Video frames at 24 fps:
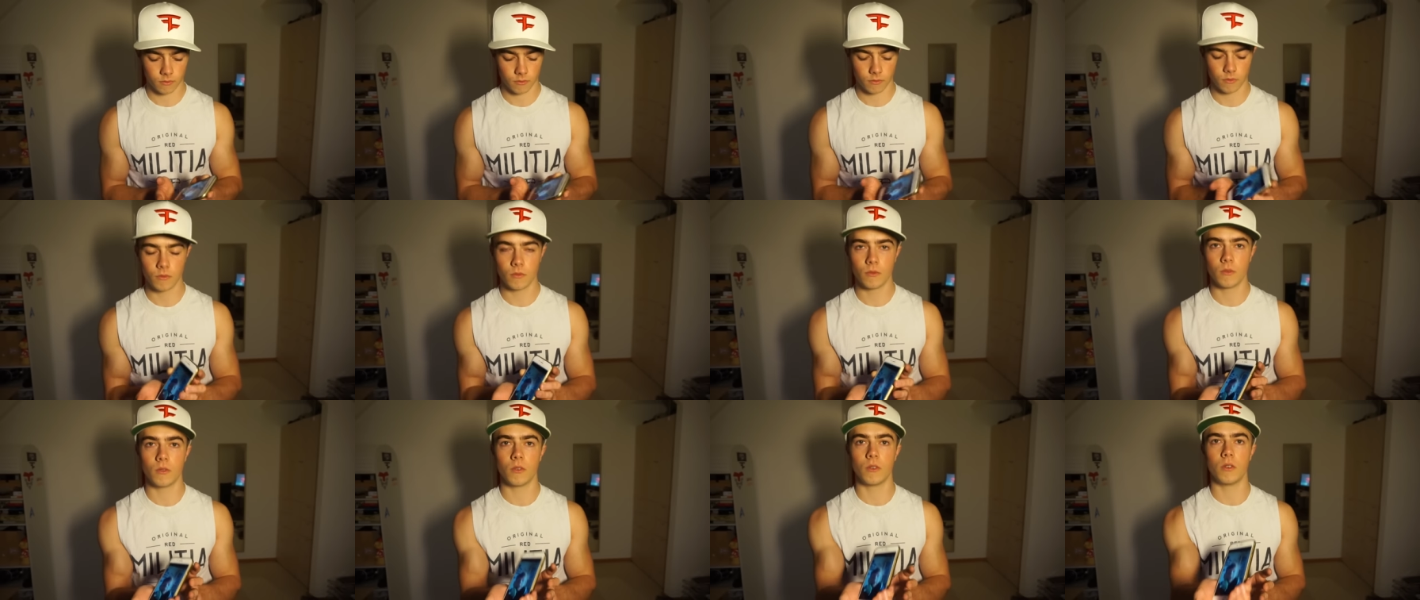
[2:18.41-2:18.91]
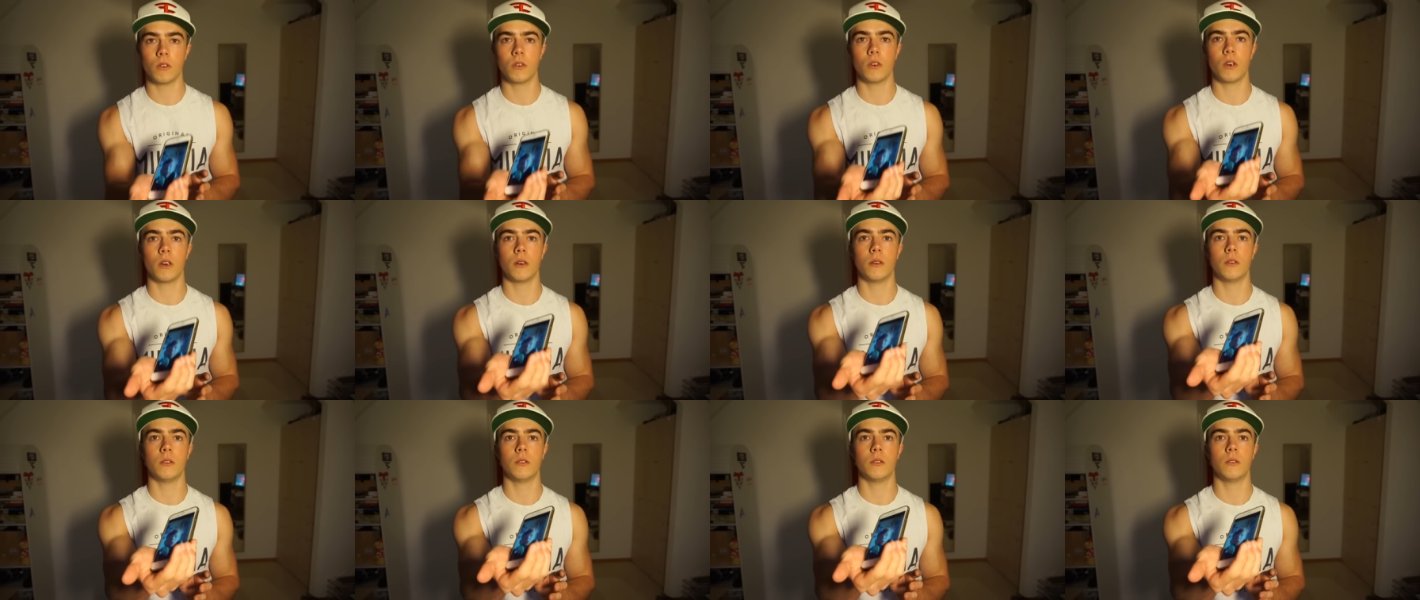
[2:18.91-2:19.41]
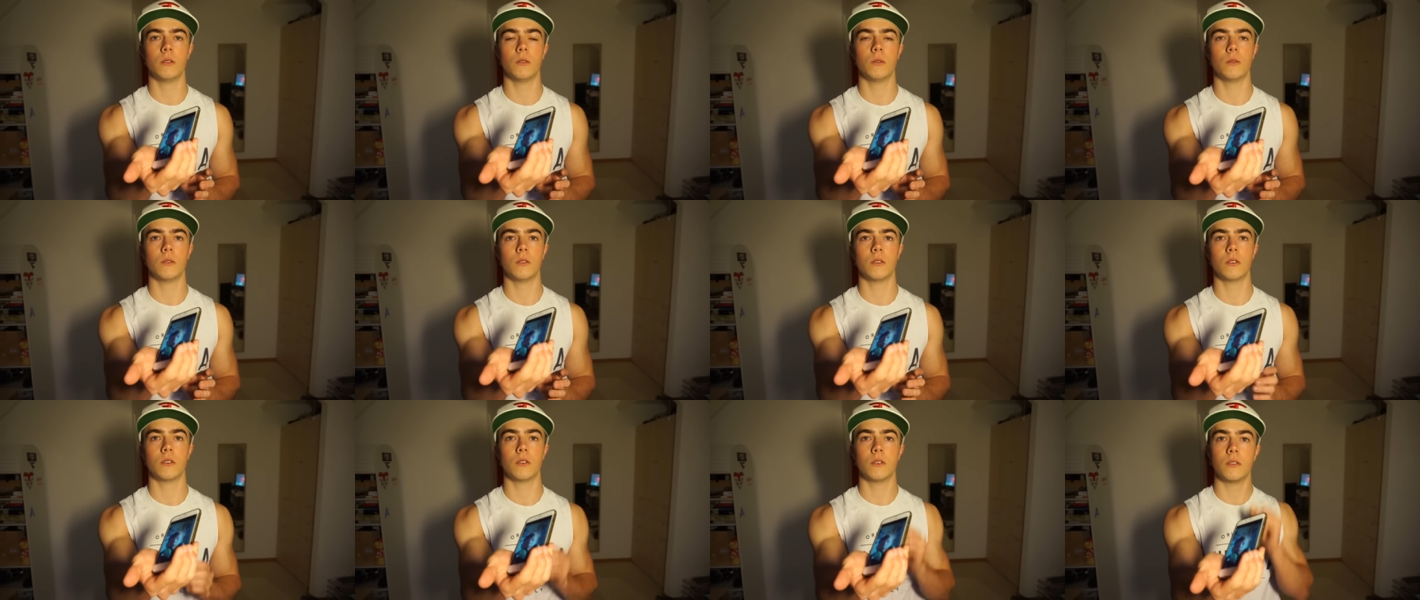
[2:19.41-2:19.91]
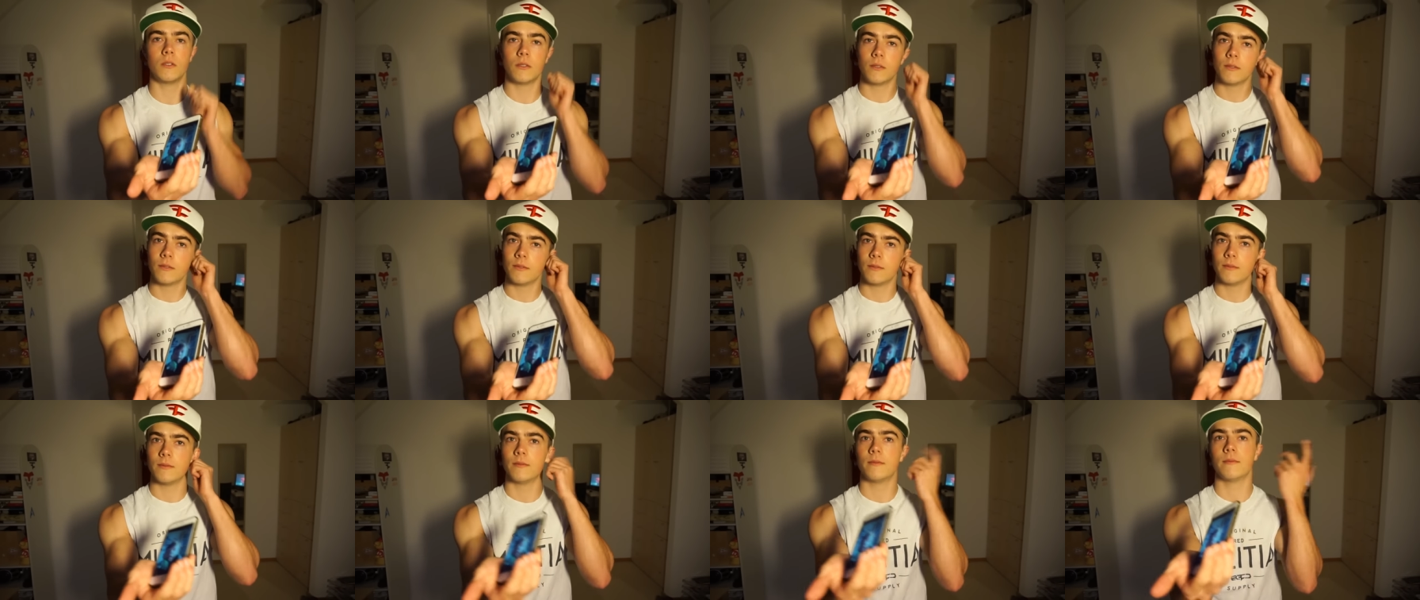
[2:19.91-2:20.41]
How many times do you work out a
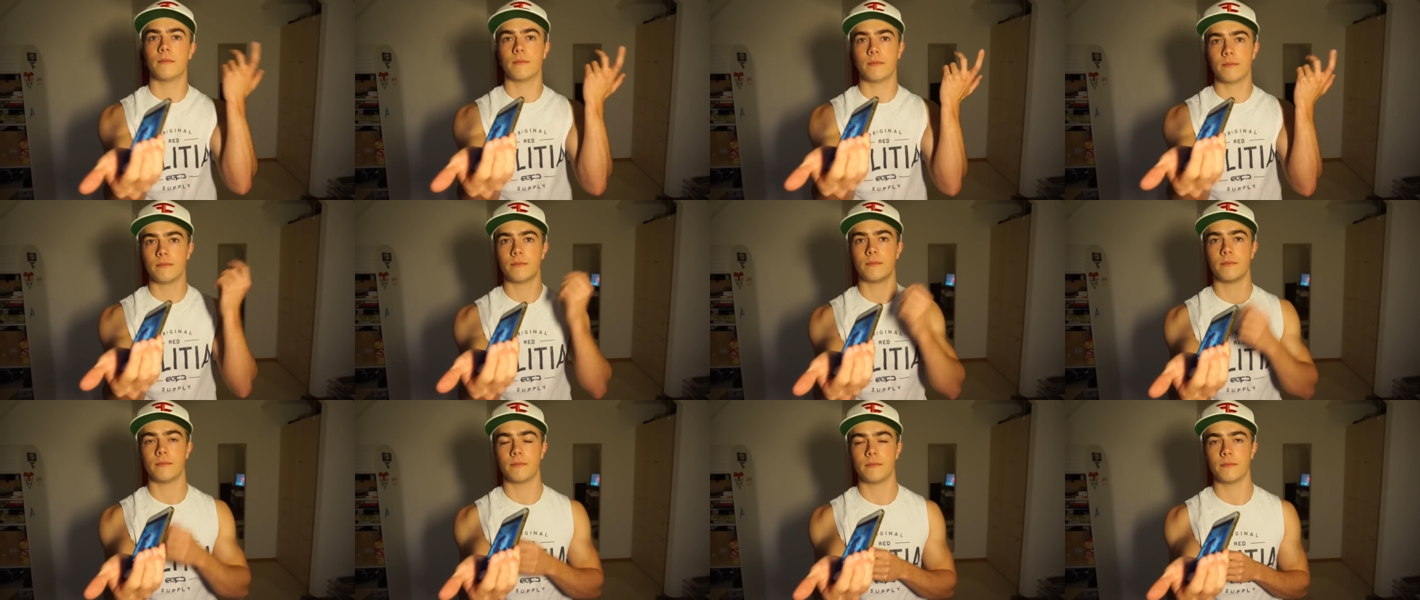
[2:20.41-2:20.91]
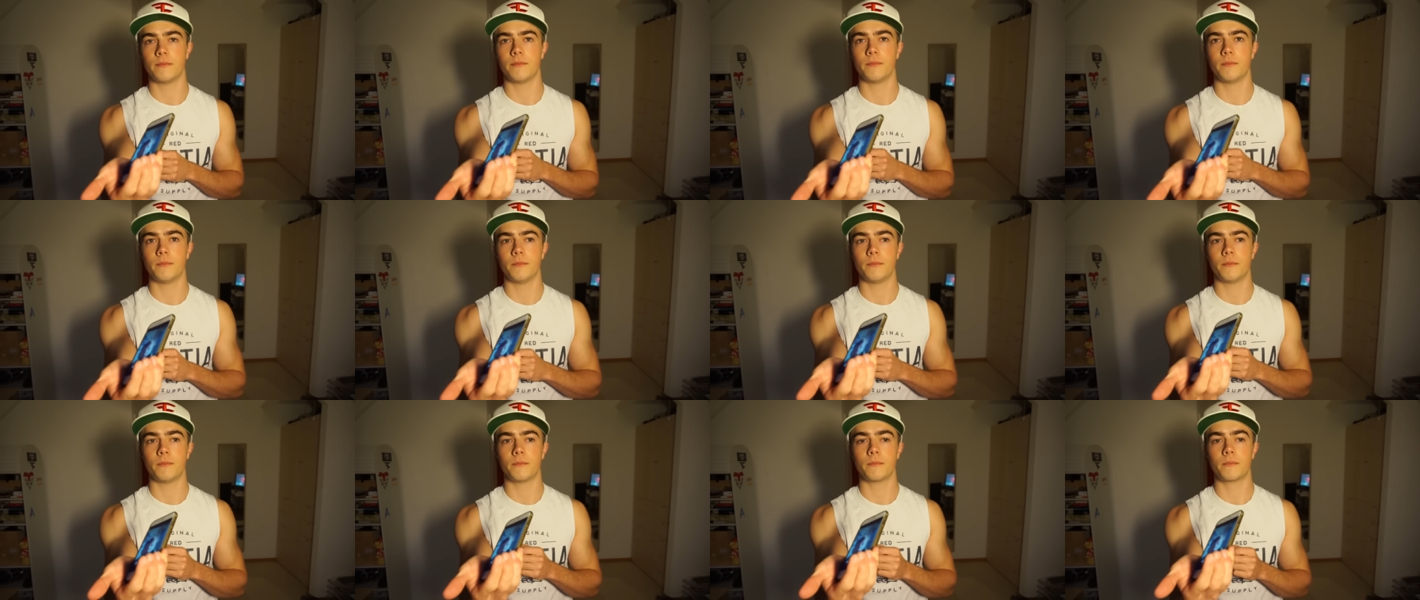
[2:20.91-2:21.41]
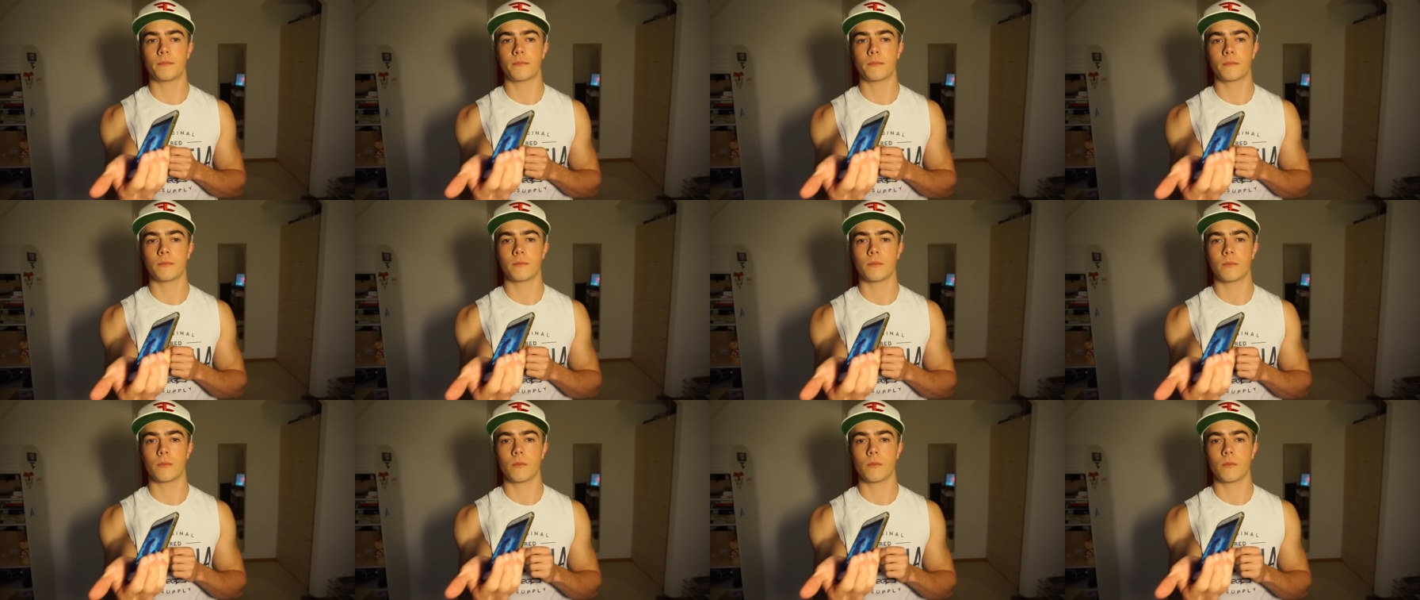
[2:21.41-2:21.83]
day, and for how many hours?